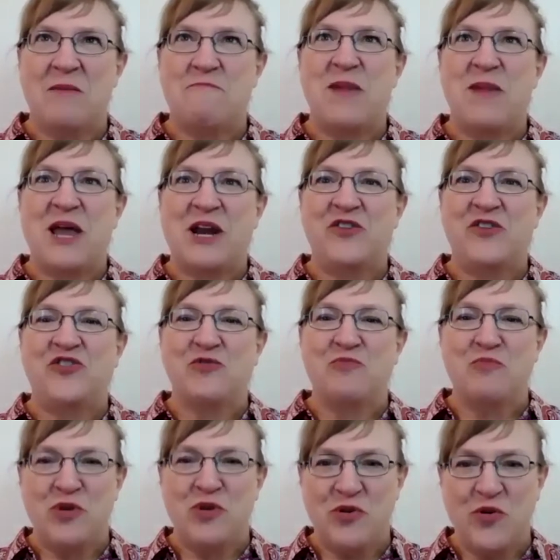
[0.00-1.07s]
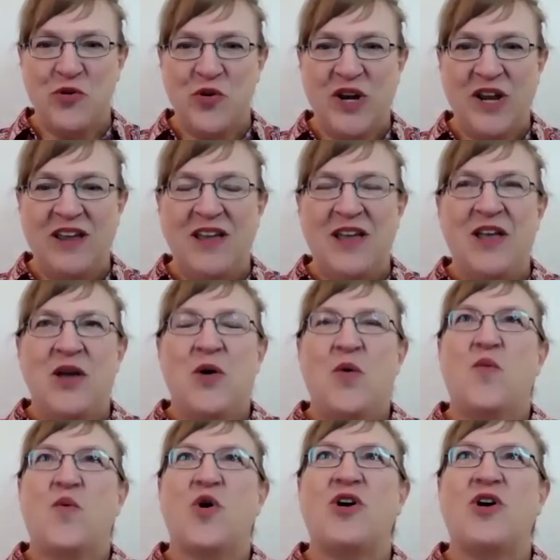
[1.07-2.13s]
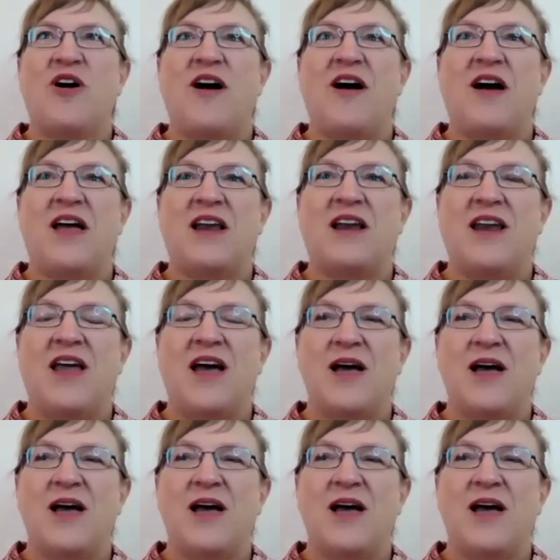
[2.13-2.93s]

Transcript: manage your mood, work on